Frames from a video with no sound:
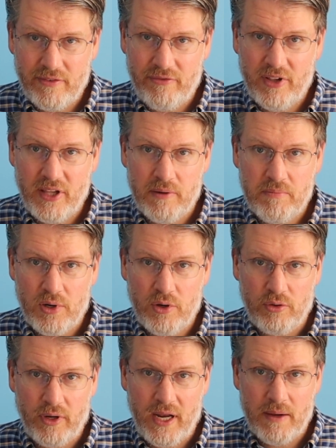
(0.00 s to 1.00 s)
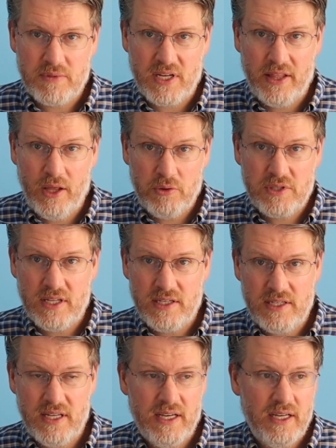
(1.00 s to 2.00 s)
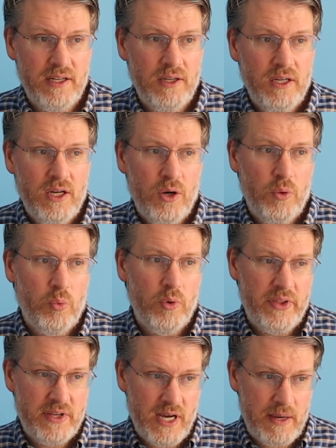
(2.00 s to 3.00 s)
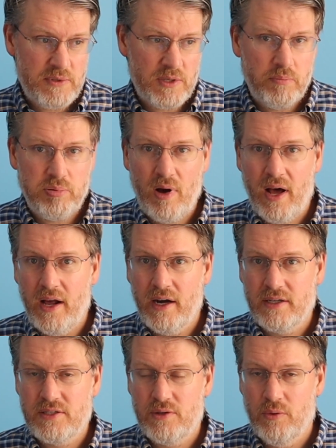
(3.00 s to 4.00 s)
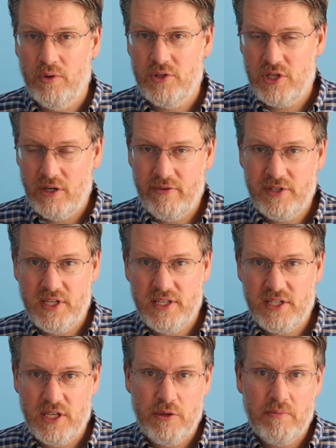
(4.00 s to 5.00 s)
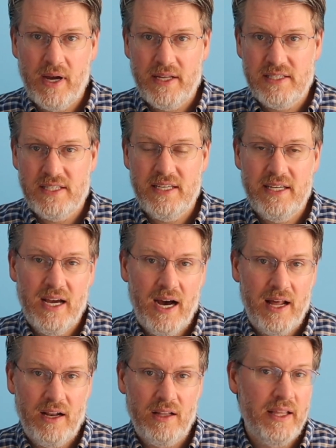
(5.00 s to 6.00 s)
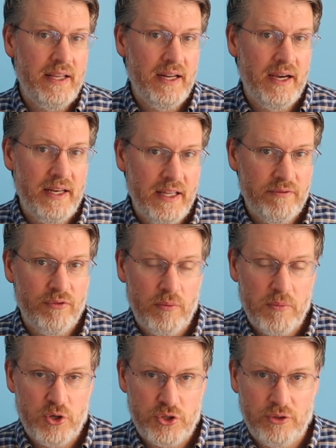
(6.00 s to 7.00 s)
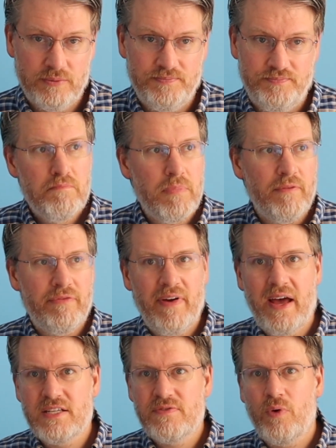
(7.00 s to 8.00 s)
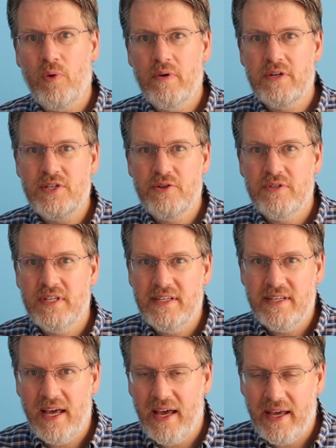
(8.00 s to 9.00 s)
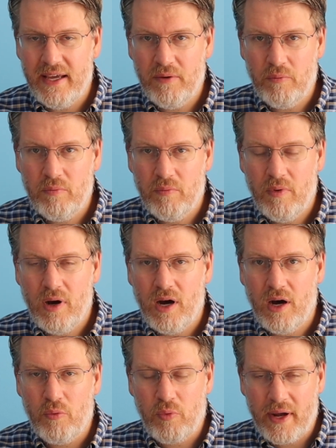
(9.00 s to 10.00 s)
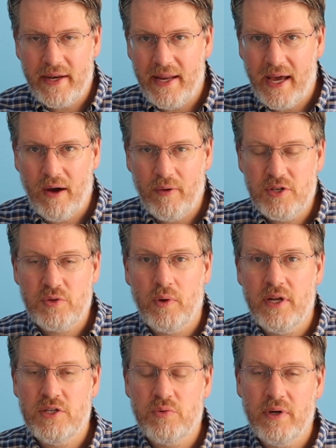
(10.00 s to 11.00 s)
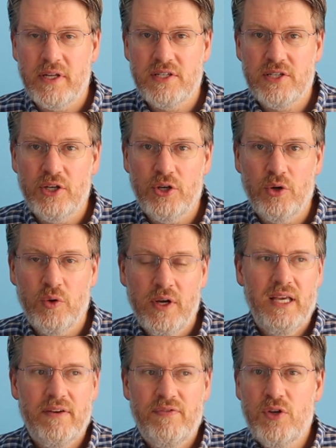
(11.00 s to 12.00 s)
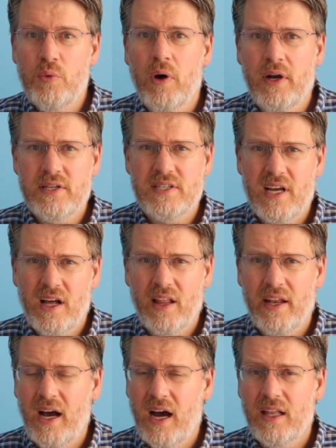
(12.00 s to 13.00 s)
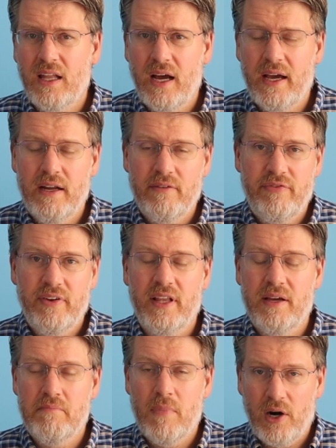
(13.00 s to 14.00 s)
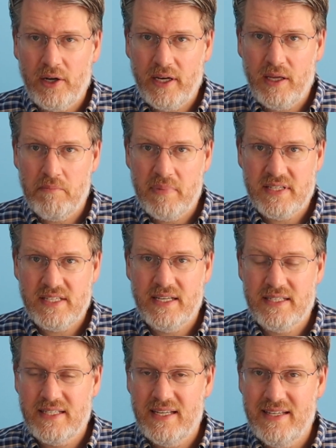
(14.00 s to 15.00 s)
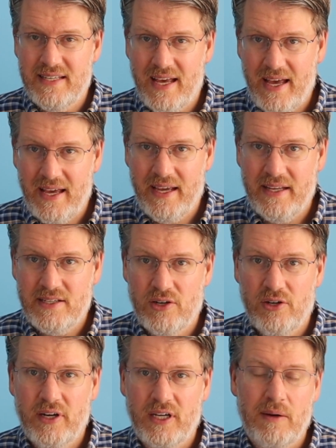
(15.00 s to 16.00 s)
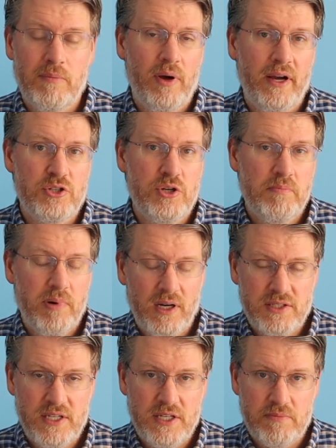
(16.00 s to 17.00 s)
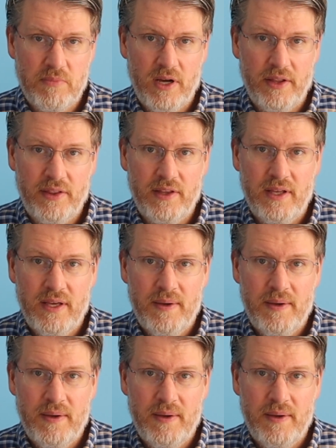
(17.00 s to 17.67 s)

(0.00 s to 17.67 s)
affiliate programs, and those that did were the types of products or services that you might see on a late night infomercial. But fast forward to today, right now in 2022, if you wanted to sell an online affiliate marketing business today to earn a couple extra bucks each month,